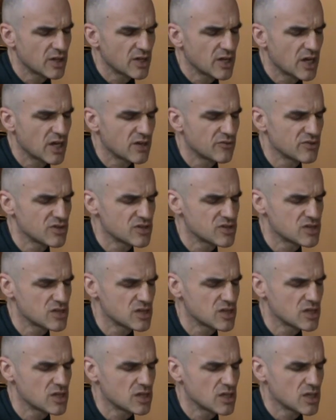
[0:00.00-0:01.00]
and we
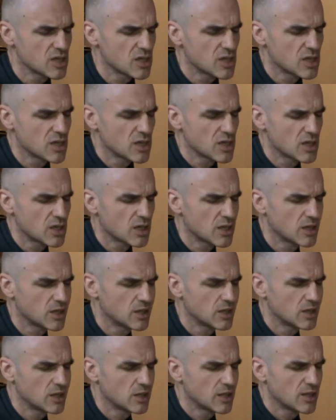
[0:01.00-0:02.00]
see
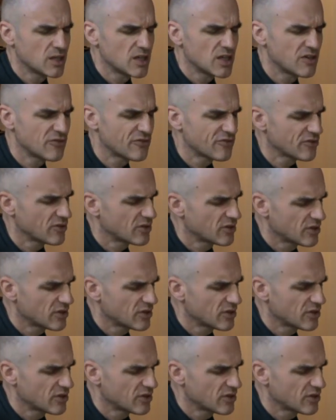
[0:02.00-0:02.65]
if